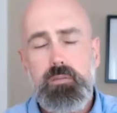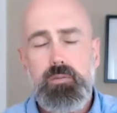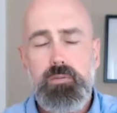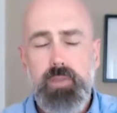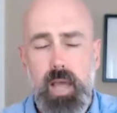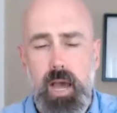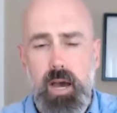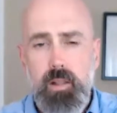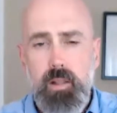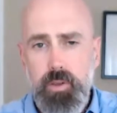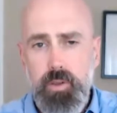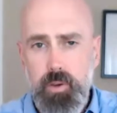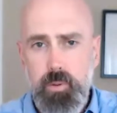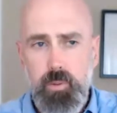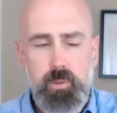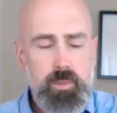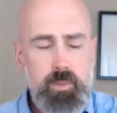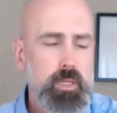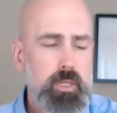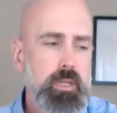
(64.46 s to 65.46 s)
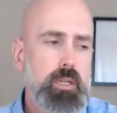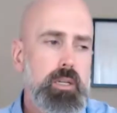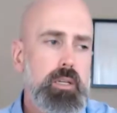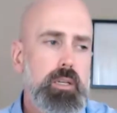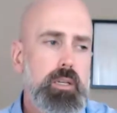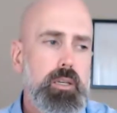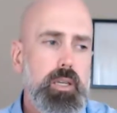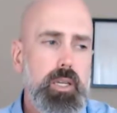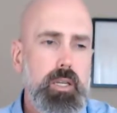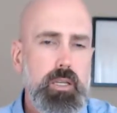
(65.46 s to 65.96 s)
value
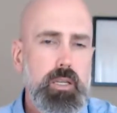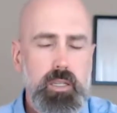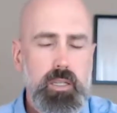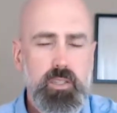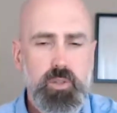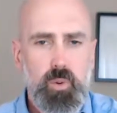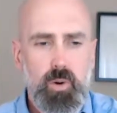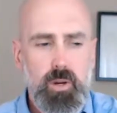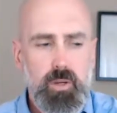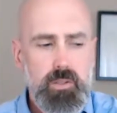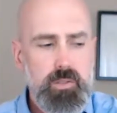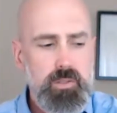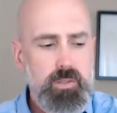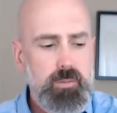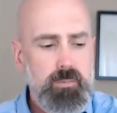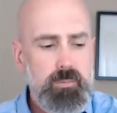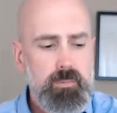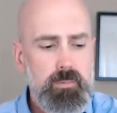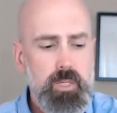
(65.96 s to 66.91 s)
in esports,